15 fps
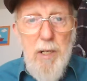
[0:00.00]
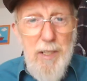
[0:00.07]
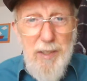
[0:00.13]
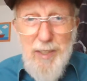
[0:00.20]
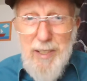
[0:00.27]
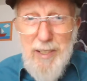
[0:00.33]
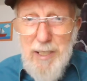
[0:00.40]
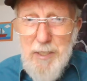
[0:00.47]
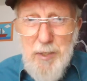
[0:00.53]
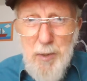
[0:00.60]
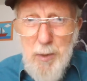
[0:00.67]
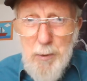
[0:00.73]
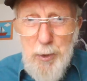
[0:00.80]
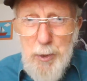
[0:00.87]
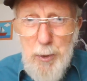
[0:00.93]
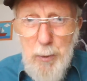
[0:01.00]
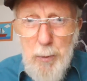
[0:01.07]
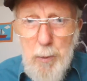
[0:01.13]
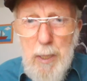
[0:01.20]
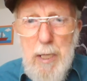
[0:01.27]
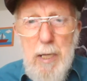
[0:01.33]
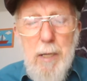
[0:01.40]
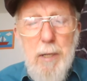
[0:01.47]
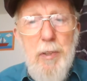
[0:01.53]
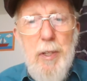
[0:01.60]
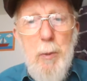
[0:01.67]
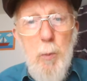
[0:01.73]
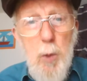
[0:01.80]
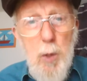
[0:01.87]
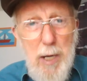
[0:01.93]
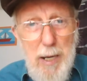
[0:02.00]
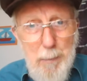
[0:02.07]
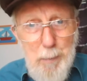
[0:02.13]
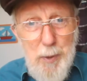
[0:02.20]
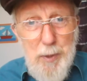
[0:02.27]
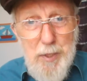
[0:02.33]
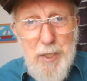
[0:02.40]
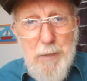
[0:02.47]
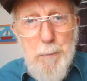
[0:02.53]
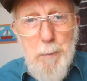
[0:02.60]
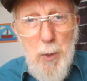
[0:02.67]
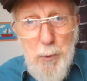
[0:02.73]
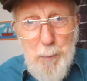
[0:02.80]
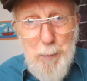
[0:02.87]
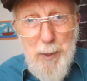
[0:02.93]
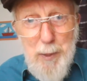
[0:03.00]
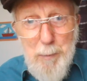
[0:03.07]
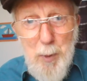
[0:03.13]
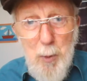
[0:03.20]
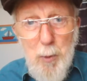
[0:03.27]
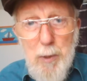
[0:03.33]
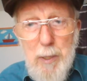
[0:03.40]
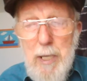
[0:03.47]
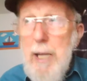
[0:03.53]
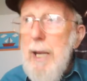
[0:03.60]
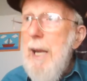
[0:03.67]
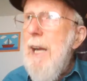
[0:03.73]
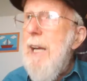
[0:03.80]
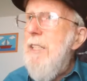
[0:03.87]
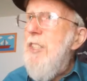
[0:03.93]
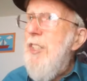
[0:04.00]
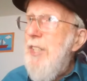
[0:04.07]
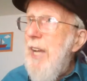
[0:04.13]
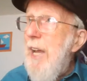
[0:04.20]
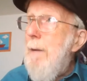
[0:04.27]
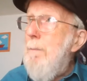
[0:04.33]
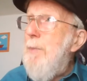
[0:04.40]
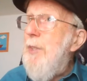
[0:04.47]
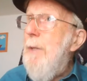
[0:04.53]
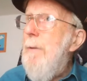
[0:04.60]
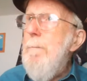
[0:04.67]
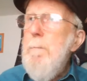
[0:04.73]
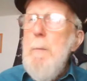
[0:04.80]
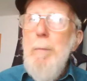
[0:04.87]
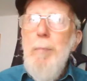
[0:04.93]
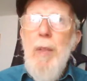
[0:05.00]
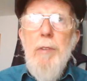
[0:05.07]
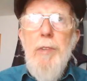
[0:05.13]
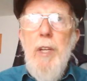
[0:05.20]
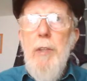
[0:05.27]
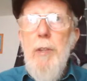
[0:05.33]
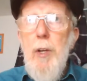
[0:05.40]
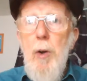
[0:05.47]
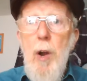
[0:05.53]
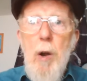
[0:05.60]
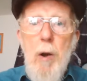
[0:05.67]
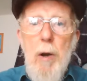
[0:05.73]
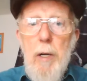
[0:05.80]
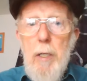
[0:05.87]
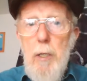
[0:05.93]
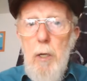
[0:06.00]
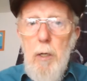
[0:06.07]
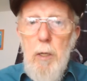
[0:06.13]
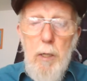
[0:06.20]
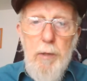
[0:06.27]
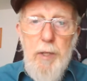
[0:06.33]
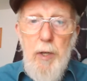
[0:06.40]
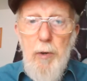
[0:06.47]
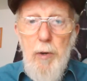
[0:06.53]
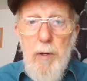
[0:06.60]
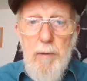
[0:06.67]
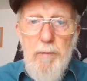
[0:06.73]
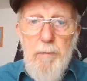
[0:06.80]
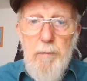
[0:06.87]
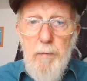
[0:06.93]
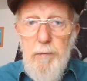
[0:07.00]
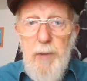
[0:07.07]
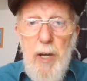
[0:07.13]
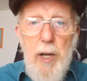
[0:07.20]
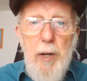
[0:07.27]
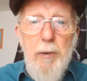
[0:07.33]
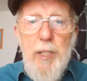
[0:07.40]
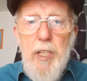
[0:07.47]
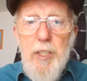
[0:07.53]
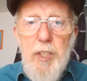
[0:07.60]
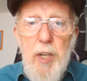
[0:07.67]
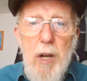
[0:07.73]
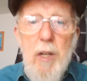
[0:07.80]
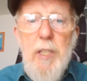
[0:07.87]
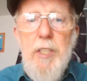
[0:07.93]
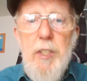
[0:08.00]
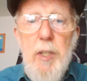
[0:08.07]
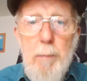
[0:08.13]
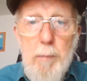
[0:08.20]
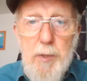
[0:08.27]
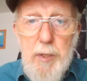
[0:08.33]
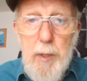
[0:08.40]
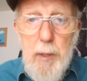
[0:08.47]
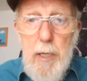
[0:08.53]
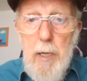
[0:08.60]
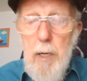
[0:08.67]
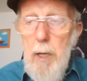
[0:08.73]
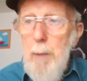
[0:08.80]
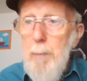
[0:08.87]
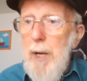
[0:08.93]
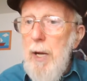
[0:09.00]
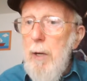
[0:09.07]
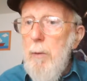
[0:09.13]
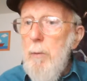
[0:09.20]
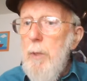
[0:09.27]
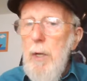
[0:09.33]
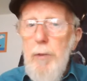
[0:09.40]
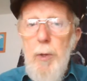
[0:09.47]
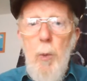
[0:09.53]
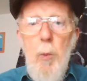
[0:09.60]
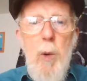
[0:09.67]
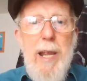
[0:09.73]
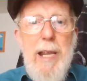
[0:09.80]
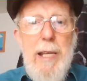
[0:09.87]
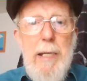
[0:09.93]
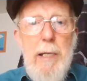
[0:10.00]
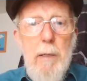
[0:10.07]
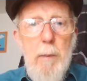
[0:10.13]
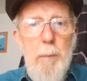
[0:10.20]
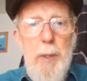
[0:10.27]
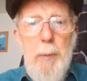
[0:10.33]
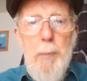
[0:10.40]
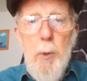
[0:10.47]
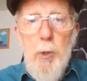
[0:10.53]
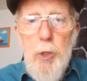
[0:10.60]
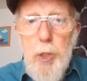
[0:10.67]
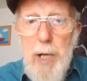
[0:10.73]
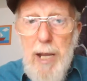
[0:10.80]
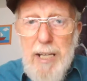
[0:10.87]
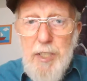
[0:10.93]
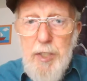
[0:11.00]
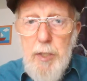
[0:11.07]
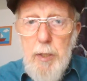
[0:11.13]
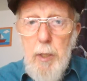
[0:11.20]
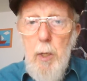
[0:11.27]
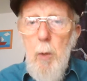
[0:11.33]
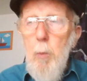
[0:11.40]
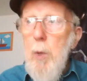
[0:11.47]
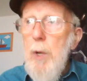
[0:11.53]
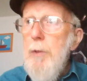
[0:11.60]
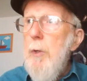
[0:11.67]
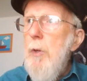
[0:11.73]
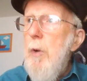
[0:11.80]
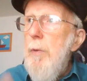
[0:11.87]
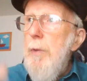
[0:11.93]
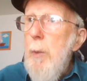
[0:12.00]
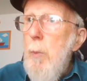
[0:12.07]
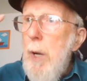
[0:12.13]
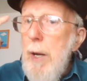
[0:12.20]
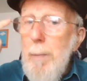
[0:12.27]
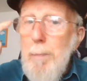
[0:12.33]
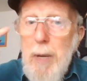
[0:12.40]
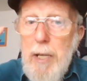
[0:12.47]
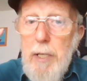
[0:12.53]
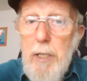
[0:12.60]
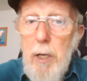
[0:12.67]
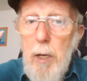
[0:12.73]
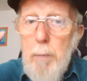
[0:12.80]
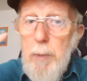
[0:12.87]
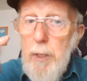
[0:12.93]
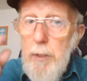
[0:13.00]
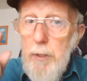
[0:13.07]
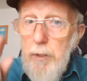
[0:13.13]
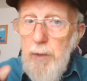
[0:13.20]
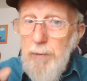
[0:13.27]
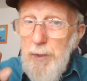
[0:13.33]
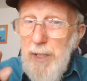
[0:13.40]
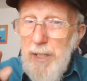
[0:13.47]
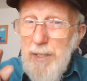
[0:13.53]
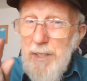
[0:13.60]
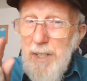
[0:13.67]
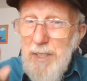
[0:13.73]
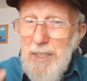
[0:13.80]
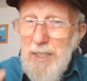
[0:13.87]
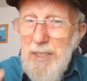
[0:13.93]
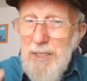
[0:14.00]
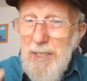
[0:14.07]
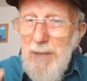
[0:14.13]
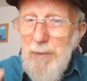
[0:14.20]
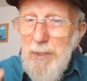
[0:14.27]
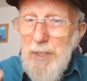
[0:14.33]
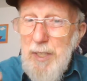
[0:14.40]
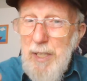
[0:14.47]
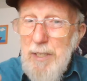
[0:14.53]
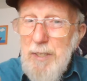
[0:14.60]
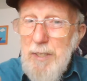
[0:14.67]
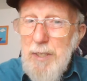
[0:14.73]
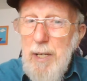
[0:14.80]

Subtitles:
I think that's not true. I think what happens is most people accept that there are various items about the way people dress, whether or not they wear makeup. Don't forget, in the 1970s,